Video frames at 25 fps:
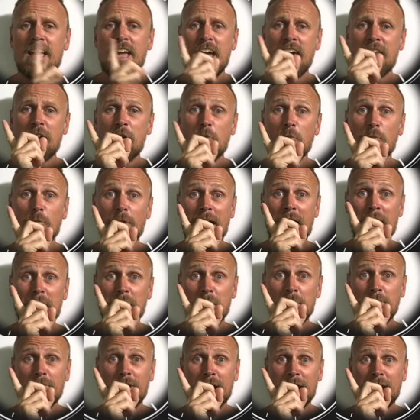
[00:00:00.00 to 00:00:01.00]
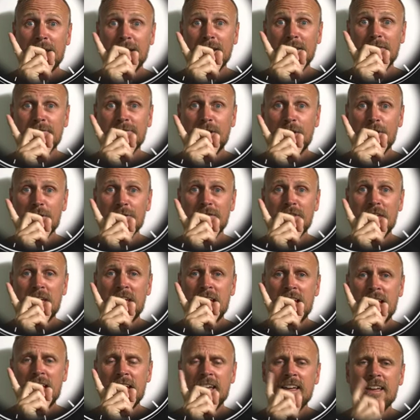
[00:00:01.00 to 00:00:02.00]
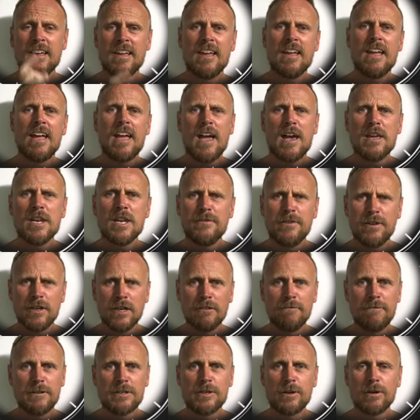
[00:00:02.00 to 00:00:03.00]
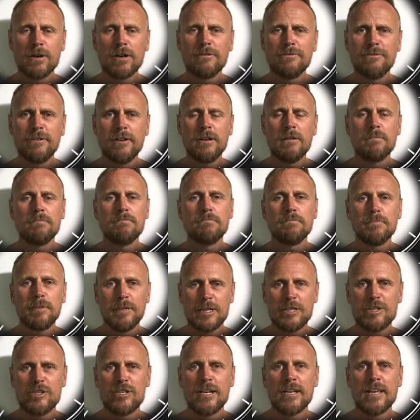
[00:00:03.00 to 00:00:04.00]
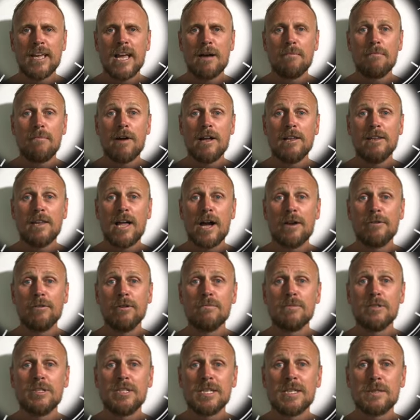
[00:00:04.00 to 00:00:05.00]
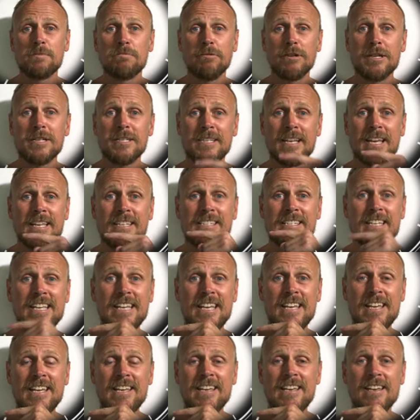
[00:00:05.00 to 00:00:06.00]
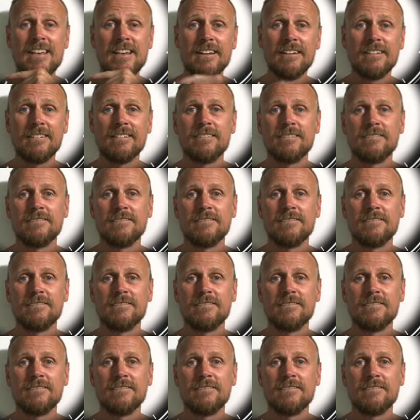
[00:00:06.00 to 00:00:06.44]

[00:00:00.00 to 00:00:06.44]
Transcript: and a random regular vlog there. And if you're a photographer, please check out my Lightroom 6 presets here.